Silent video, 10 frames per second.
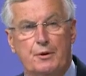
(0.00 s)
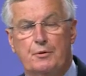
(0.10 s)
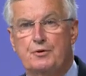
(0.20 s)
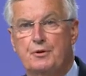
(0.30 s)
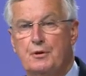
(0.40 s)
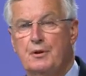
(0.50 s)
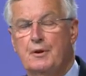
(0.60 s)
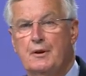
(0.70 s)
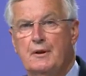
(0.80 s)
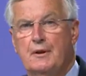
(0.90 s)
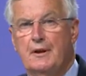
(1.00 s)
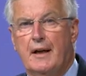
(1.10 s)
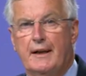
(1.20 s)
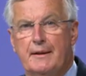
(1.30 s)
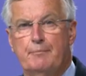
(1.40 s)
We're facing this
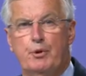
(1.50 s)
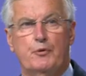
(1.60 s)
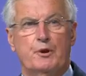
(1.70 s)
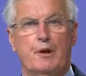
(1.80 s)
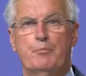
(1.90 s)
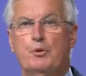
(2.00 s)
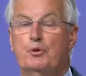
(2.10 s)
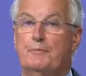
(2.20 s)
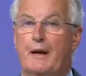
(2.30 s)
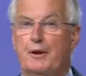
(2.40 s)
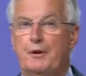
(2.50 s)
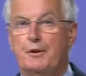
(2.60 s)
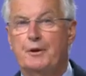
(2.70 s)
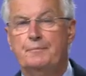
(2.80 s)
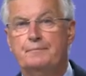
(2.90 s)
serious coronavirus
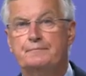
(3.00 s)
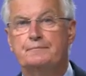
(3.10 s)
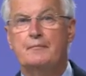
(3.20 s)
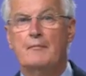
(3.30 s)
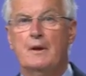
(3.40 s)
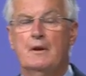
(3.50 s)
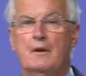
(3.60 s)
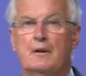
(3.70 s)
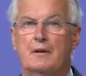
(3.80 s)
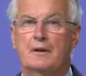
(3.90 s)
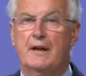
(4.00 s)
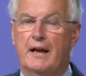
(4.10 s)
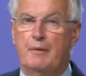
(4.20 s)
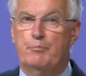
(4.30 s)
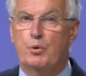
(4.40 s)
crisis, which has led to a
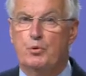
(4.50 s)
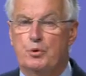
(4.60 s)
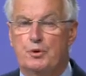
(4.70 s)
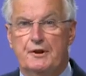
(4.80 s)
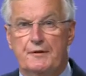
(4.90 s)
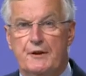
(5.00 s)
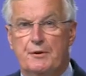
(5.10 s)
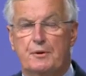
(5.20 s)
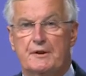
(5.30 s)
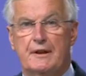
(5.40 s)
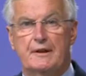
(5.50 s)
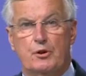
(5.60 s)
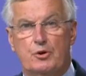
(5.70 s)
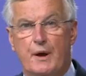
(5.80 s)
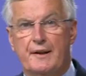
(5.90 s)
great deal of
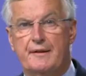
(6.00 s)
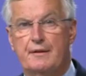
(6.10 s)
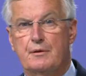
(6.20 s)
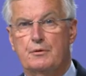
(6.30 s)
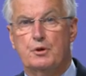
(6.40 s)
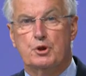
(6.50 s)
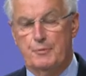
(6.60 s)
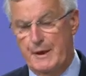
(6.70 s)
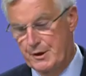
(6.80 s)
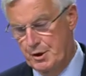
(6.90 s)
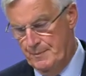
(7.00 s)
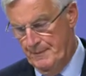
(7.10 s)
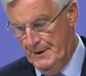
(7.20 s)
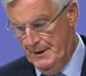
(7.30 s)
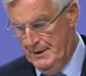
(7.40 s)
unhappiness, misfortune.
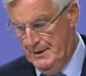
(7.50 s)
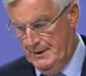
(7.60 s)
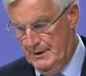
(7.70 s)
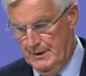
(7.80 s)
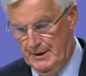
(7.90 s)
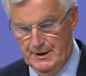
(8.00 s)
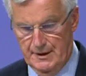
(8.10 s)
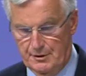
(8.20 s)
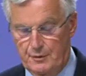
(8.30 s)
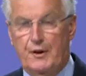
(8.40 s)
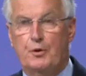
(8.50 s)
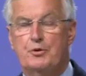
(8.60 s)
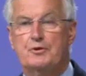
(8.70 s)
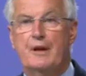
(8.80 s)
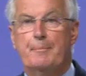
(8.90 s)
Uh, it's leading to
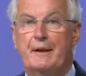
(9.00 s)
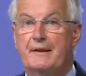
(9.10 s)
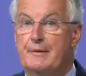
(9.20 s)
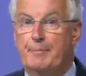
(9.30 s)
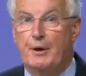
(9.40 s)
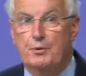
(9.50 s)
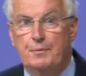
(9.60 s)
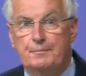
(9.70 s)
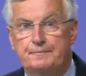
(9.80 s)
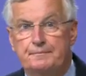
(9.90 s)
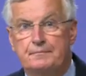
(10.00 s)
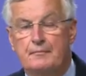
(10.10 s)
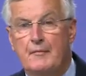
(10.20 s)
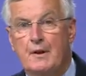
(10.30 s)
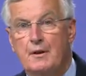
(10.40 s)
unemployment difficulties. The
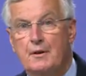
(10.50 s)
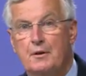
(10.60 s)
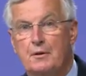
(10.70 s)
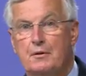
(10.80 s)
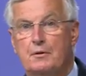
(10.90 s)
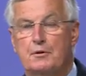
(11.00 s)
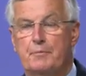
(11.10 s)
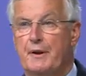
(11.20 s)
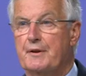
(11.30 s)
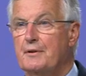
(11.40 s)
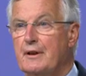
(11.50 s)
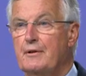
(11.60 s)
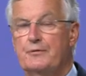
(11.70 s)
virus is still here.